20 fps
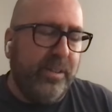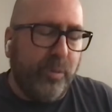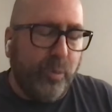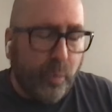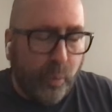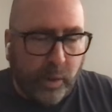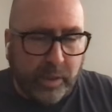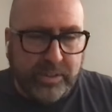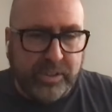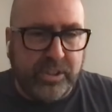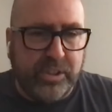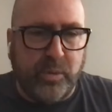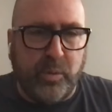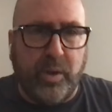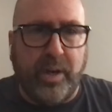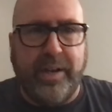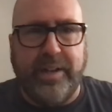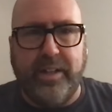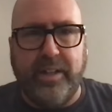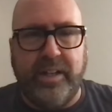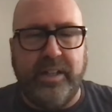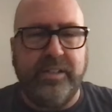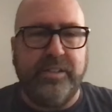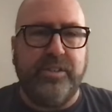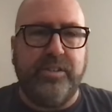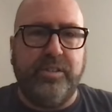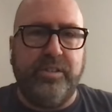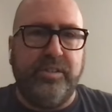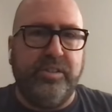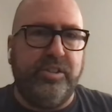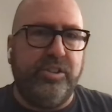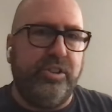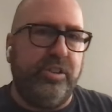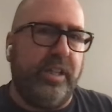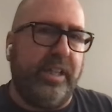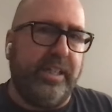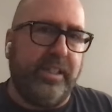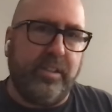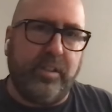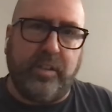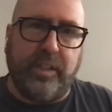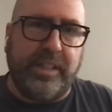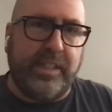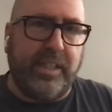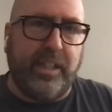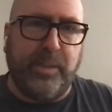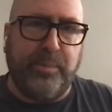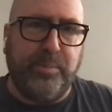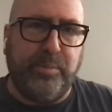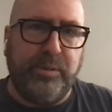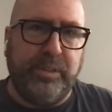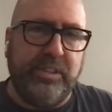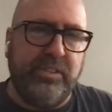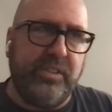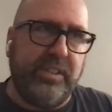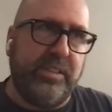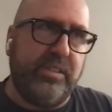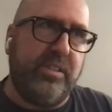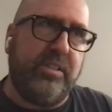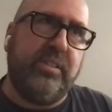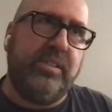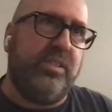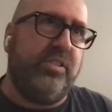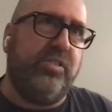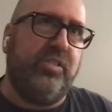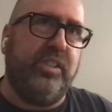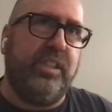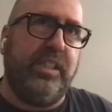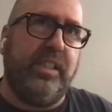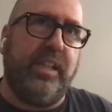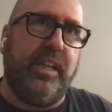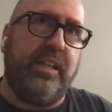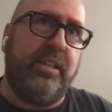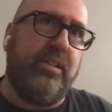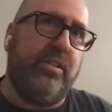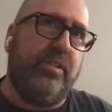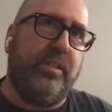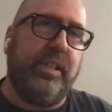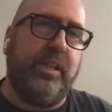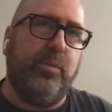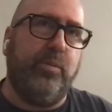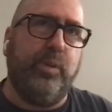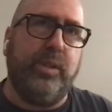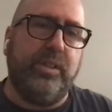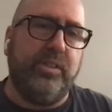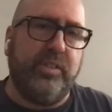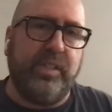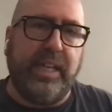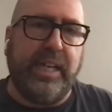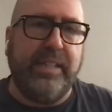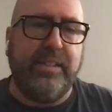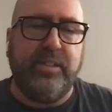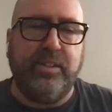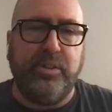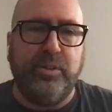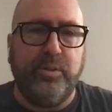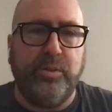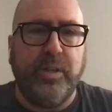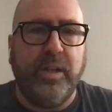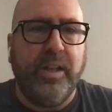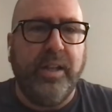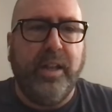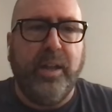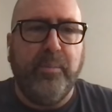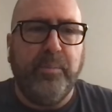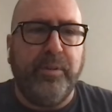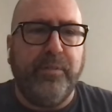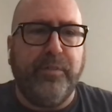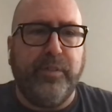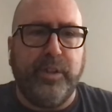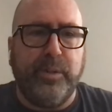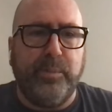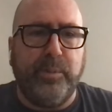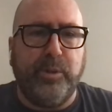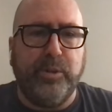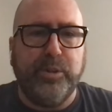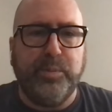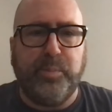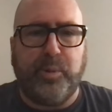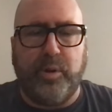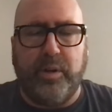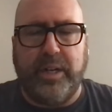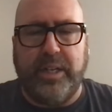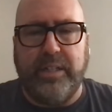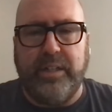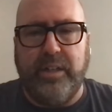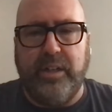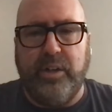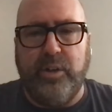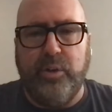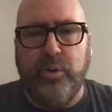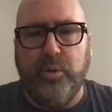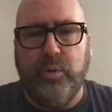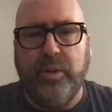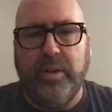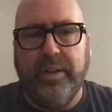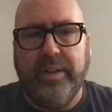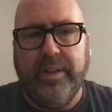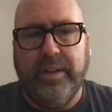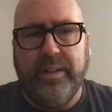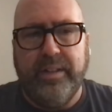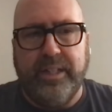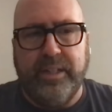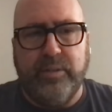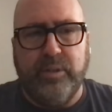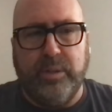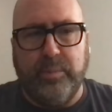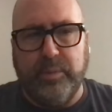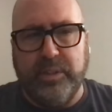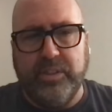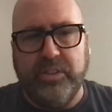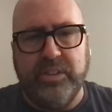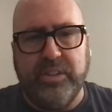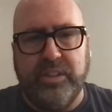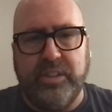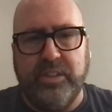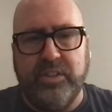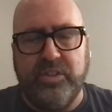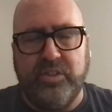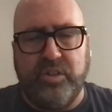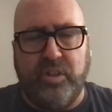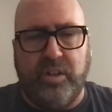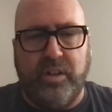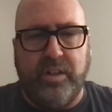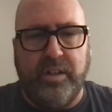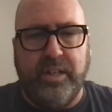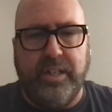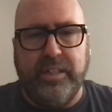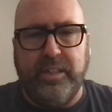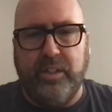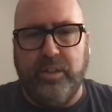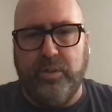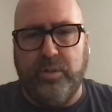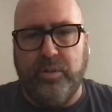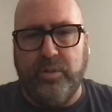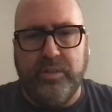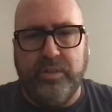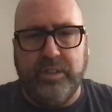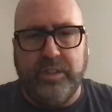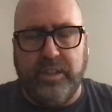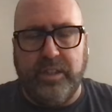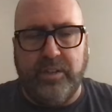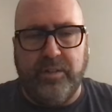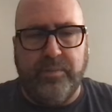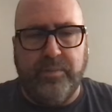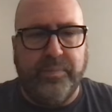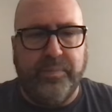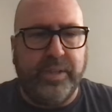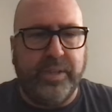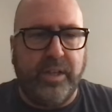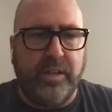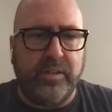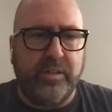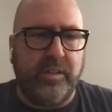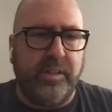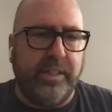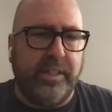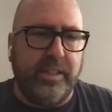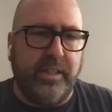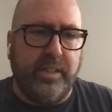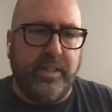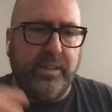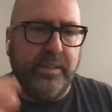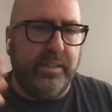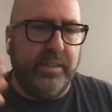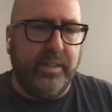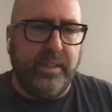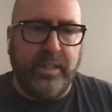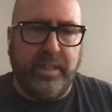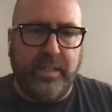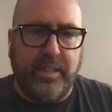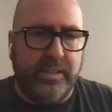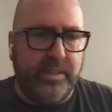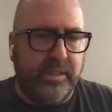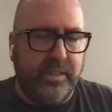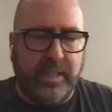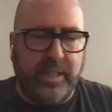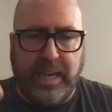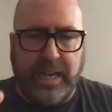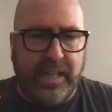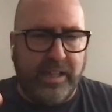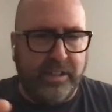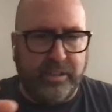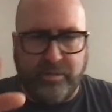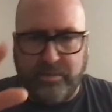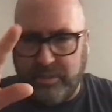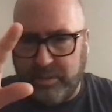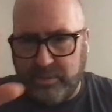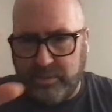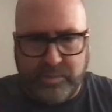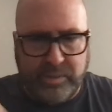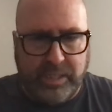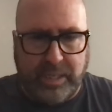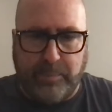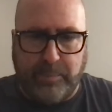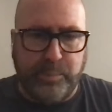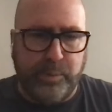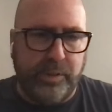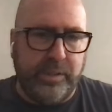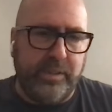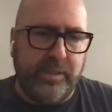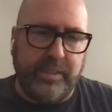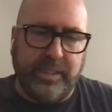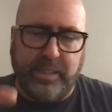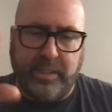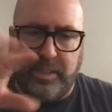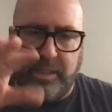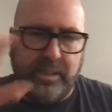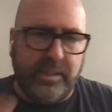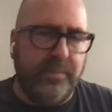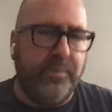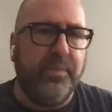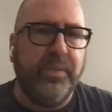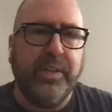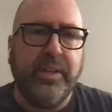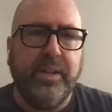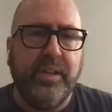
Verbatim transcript: once in a while I'll like click on a preset just to see like, okay, what does that do? But for the most part, I know like when I'm listening to this song, I know, you know, I'll click on the the algorithm template and then I'll,